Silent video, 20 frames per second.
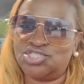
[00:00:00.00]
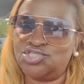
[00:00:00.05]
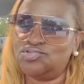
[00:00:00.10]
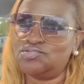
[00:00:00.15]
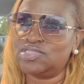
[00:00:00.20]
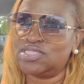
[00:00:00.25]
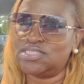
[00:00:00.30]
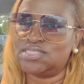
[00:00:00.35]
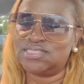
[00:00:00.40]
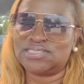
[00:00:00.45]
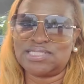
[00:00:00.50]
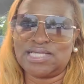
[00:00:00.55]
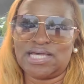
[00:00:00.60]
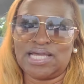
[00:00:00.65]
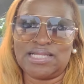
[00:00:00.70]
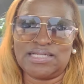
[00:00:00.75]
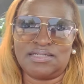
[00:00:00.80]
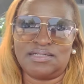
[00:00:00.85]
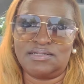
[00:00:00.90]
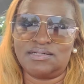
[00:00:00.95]
You need to
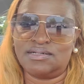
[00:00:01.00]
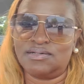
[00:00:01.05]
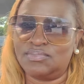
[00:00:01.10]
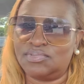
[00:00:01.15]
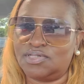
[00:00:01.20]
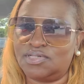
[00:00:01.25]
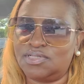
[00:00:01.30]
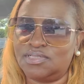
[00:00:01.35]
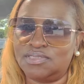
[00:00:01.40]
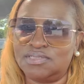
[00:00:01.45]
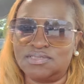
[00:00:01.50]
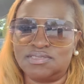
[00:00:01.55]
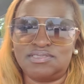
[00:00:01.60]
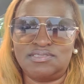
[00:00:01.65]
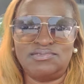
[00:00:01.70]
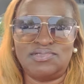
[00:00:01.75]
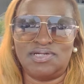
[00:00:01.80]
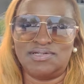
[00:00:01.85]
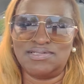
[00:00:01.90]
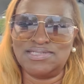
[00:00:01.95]
tighten up because,
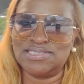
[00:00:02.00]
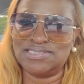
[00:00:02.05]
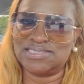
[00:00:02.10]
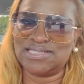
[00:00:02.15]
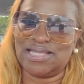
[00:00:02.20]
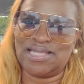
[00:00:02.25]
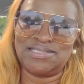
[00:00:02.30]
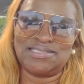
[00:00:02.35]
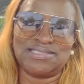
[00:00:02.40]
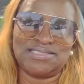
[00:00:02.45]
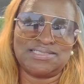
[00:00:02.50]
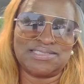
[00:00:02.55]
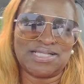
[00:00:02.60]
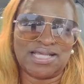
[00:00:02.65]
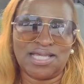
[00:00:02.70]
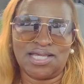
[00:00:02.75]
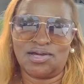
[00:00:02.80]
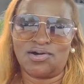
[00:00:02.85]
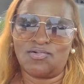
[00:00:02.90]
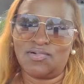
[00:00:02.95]
you know, this ain't
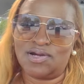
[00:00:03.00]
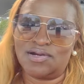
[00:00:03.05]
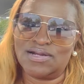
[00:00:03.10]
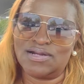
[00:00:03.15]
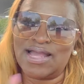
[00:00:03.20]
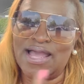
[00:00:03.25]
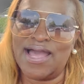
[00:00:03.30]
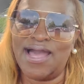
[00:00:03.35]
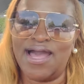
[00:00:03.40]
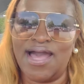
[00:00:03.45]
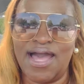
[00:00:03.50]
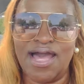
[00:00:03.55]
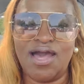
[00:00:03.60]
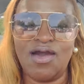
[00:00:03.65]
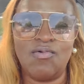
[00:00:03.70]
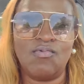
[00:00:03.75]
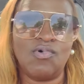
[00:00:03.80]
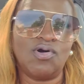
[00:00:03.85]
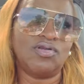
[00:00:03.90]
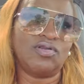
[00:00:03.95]
going to work. I
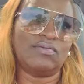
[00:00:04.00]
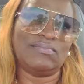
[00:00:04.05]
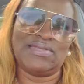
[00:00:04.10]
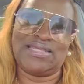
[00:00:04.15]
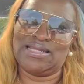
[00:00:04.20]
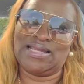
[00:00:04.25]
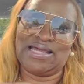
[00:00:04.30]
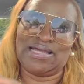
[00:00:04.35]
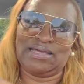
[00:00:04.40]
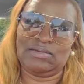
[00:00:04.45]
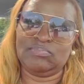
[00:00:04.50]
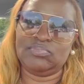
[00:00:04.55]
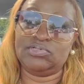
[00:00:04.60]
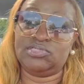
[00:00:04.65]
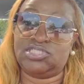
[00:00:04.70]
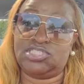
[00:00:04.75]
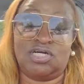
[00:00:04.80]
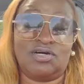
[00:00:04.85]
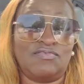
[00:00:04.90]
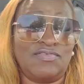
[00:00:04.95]
don't want no man I can
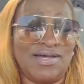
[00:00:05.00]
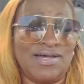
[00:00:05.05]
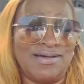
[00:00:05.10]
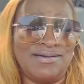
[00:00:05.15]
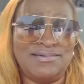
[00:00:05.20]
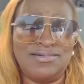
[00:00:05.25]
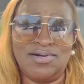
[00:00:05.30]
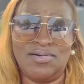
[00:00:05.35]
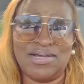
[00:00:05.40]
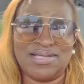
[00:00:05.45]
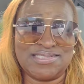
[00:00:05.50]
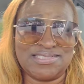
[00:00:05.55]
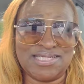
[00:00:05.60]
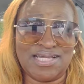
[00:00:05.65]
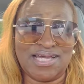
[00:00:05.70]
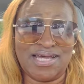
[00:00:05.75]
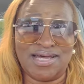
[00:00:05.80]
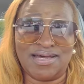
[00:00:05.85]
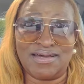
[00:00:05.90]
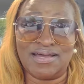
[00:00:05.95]
push over. I don't know about
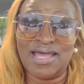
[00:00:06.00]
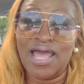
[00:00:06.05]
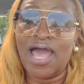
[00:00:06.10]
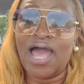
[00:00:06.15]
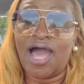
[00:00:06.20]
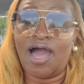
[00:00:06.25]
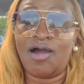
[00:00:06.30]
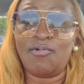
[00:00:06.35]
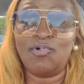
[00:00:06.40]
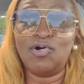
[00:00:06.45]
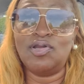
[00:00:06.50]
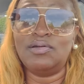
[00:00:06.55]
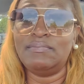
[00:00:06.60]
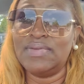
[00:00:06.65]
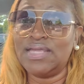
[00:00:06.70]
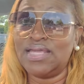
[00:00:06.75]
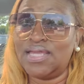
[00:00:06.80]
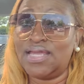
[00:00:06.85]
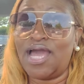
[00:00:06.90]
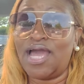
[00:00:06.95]
y'all. I want
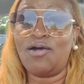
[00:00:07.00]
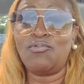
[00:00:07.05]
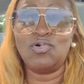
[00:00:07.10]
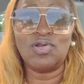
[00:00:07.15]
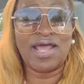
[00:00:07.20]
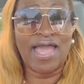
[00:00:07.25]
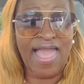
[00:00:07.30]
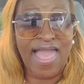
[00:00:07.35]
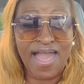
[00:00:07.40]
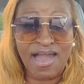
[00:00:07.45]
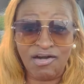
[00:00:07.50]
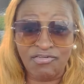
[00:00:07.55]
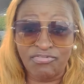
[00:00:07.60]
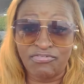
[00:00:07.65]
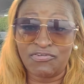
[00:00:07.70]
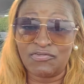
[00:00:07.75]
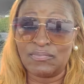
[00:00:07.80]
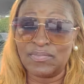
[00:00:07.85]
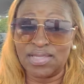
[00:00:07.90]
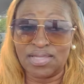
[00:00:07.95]
an
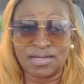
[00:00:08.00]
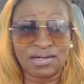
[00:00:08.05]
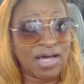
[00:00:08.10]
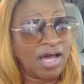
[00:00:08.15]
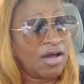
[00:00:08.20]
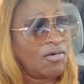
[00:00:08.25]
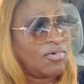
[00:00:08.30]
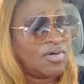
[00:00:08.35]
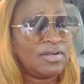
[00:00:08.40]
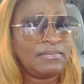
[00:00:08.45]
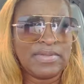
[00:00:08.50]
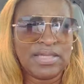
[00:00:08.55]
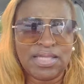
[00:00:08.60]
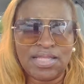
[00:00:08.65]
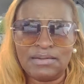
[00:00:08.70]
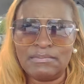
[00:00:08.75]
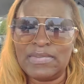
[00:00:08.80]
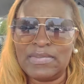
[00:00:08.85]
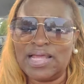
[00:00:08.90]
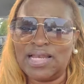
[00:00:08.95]
alpha male. I want a
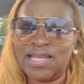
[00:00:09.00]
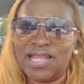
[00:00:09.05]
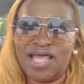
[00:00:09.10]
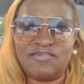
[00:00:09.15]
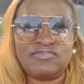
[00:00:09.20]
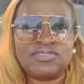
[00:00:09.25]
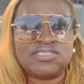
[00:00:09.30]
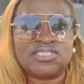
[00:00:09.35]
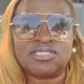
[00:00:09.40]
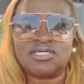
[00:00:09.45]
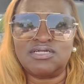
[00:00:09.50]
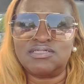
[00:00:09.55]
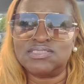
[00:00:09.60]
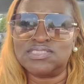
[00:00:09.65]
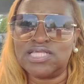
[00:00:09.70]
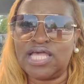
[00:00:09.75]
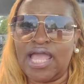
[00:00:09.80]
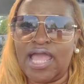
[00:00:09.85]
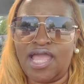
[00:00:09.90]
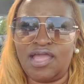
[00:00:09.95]
man in my life that's going to
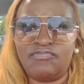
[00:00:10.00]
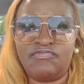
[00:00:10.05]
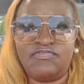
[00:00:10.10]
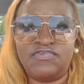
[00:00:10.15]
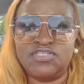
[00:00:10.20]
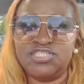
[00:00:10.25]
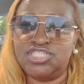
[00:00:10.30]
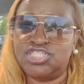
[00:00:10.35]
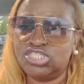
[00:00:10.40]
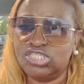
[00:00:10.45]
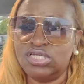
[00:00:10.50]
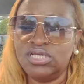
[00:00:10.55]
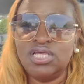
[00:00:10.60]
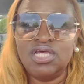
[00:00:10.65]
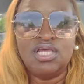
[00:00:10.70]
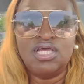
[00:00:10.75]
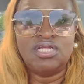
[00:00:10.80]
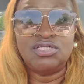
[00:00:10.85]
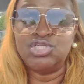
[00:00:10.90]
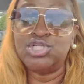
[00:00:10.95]
say, hey, Felicia,
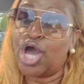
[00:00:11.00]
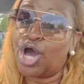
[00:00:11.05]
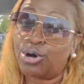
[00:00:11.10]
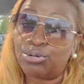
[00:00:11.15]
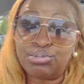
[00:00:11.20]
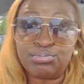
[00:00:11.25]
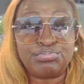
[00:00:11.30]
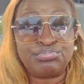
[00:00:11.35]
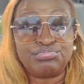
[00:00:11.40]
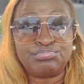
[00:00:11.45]
no.